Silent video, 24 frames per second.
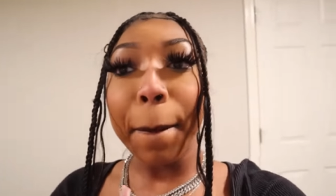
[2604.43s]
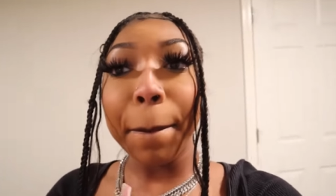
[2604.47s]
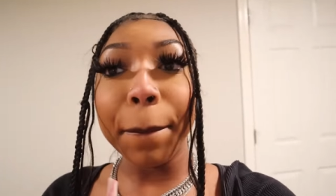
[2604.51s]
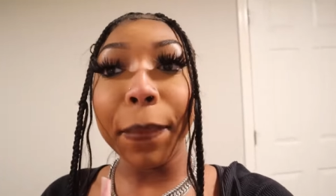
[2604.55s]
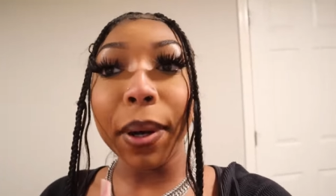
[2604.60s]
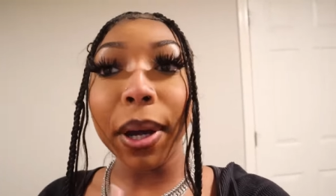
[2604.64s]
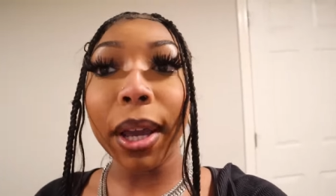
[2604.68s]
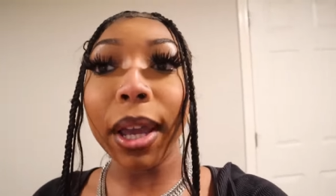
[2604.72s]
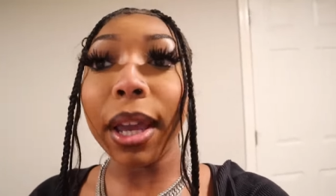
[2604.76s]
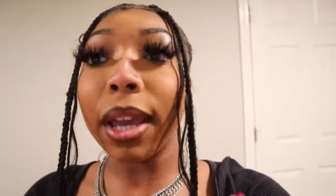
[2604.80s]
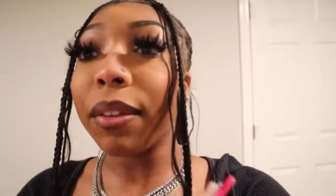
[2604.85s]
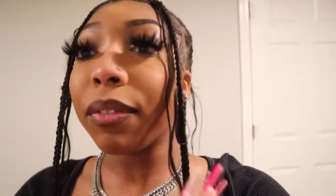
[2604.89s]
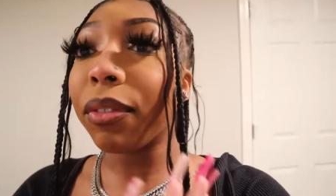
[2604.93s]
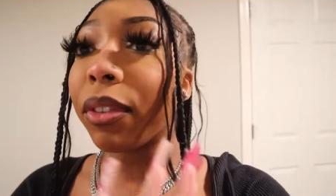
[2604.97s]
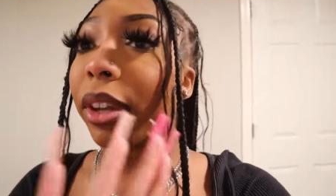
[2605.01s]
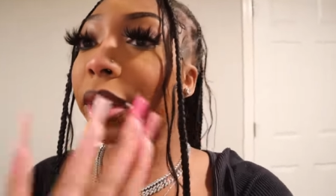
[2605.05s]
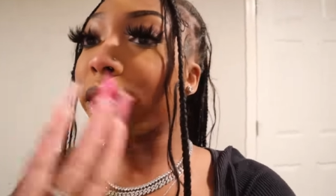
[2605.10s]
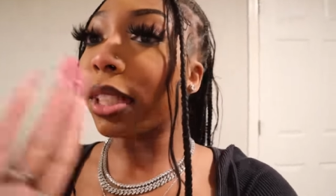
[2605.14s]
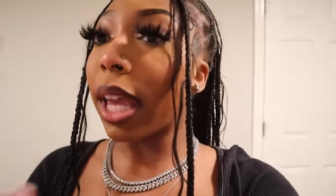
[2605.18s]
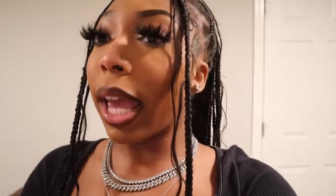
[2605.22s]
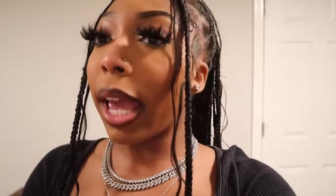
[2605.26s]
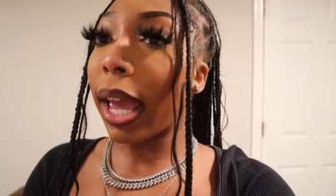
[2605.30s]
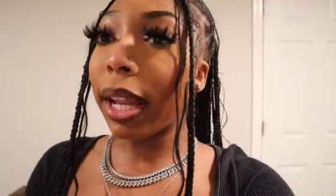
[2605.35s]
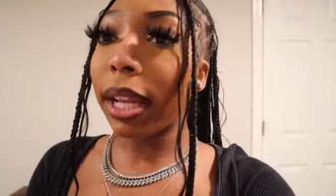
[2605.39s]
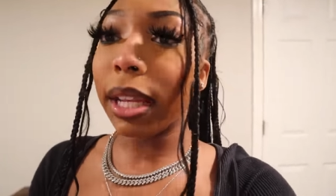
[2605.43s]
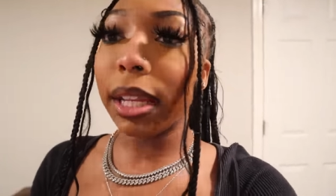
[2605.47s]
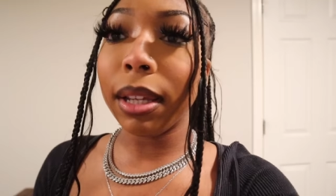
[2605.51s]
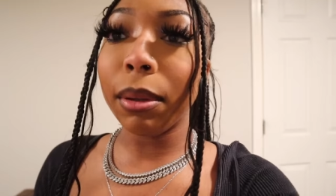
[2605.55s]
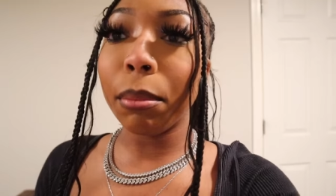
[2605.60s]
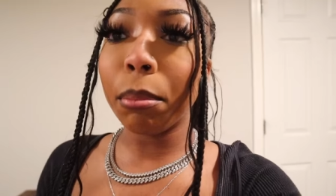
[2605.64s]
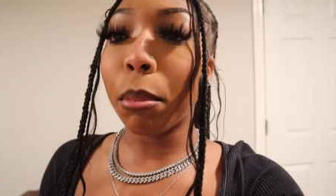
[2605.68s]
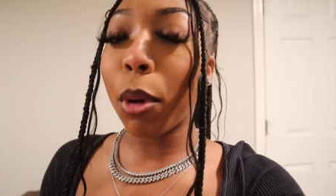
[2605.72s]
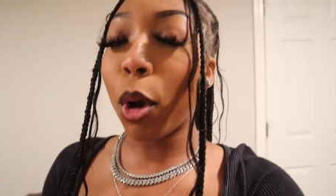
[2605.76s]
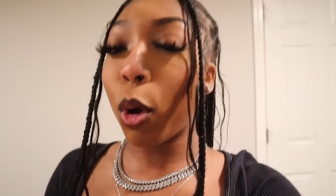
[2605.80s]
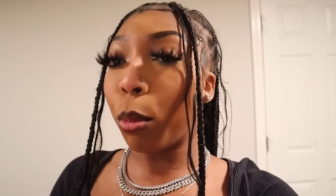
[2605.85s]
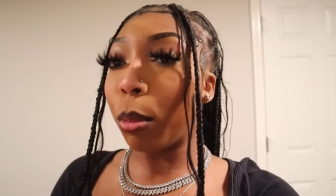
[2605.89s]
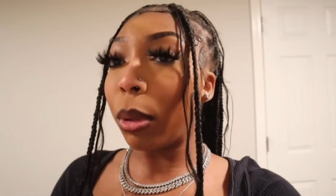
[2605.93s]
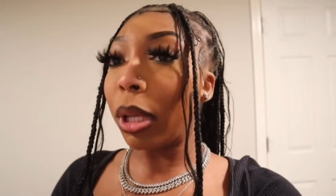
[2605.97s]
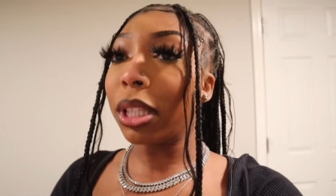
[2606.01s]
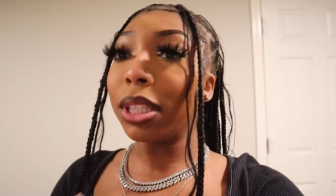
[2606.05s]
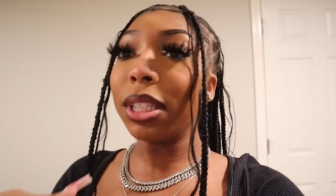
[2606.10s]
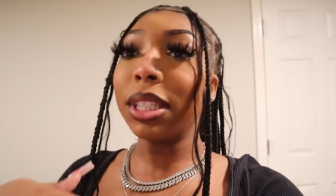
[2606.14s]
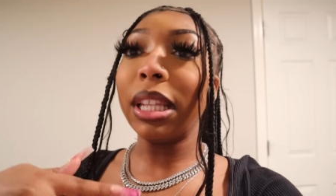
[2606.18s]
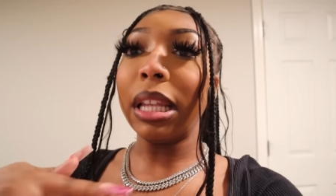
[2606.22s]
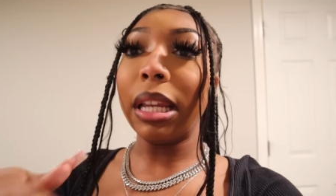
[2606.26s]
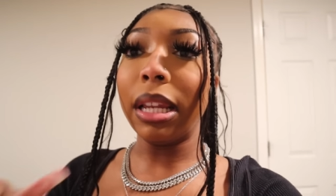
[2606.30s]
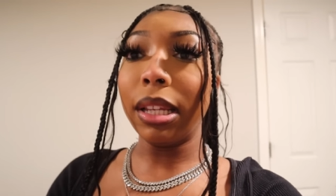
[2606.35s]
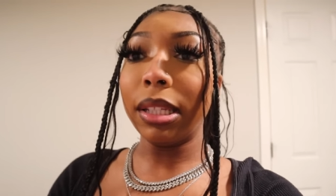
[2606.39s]
But if there's any
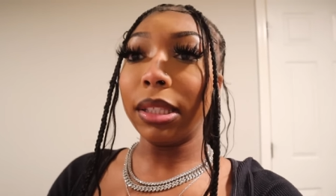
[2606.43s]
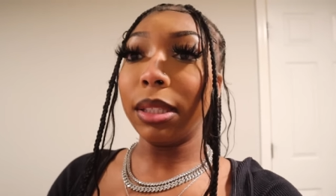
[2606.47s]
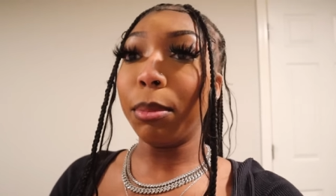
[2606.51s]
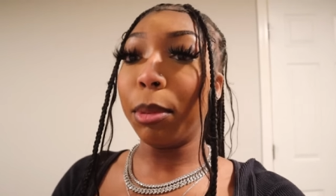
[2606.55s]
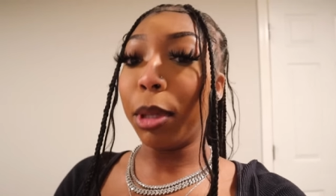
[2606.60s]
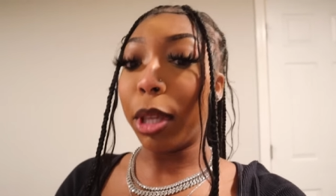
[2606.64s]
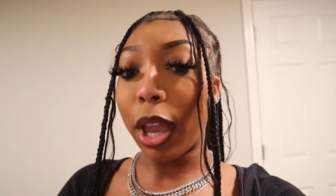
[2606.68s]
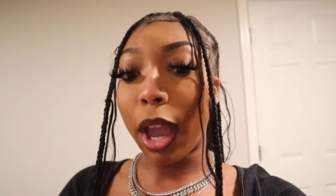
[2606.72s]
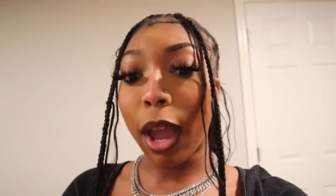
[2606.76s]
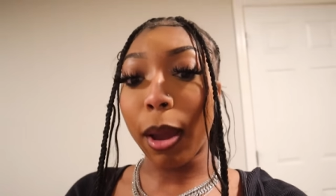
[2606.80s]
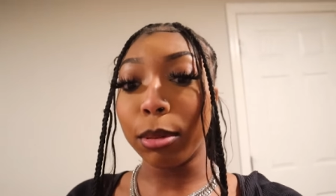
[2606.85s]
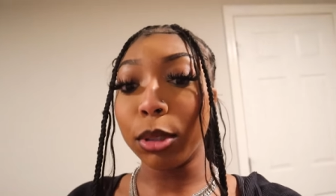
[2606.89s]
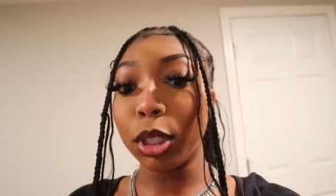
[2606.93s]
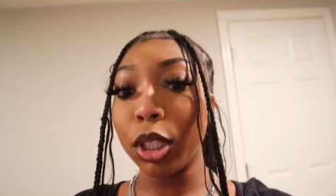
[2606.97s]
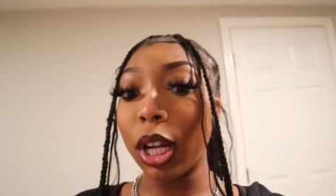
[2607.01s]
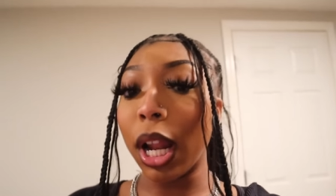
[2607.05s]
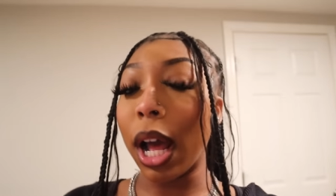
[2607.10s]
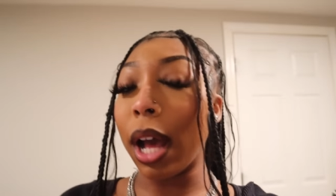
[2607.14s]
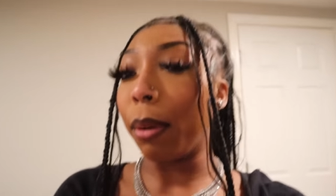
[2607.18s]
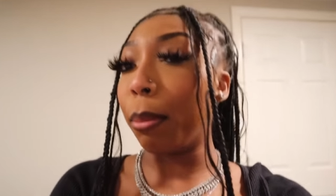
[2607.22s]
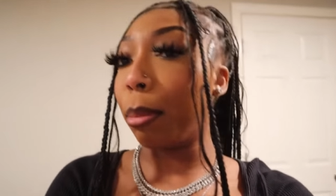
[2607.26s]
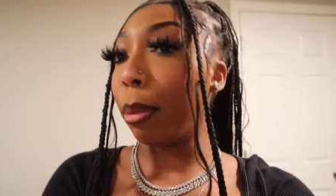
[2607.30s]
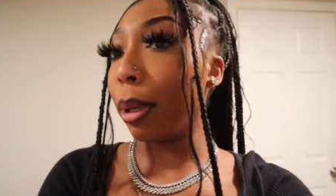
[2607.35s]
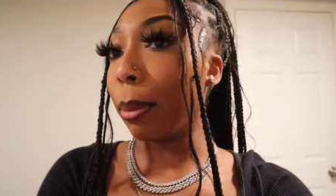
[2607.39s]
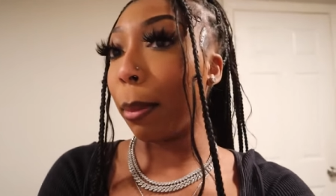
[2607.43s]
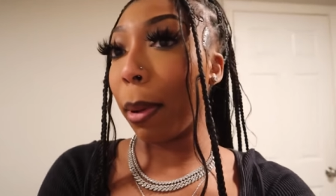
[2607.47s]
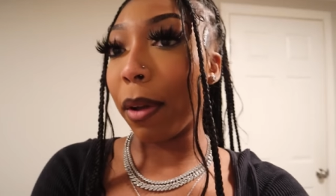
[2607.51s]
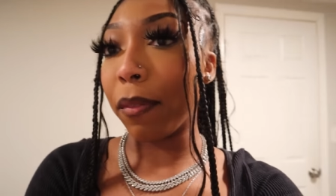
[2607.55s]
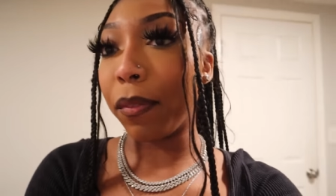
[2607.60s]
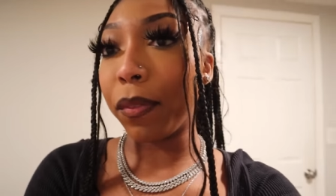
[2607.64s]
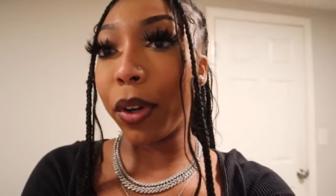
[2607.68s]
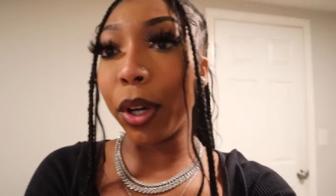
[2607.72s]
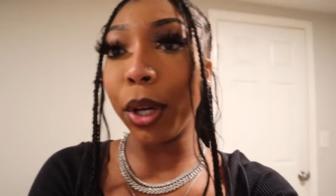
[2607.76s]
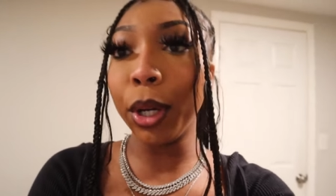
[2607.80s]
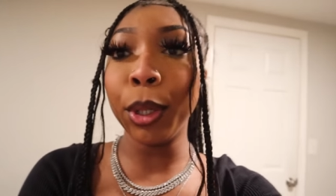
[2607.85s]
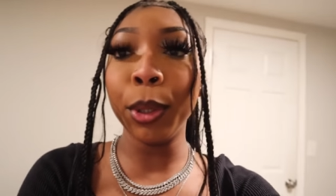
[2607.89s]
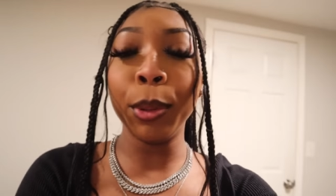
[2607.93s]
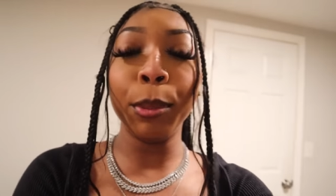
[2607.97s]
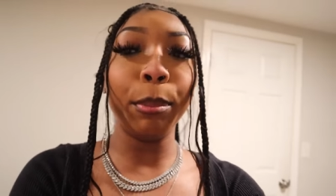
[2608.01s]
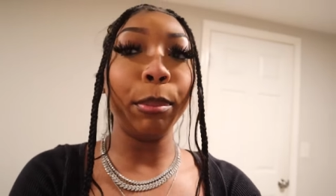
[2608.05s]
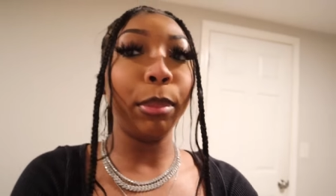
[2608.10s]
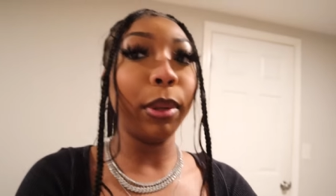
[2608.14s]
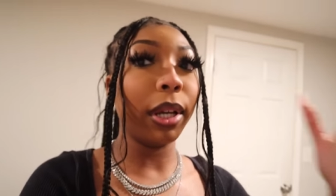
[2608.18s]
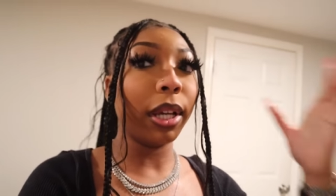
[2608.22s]
moments that need to be captured, I'll bring my phone.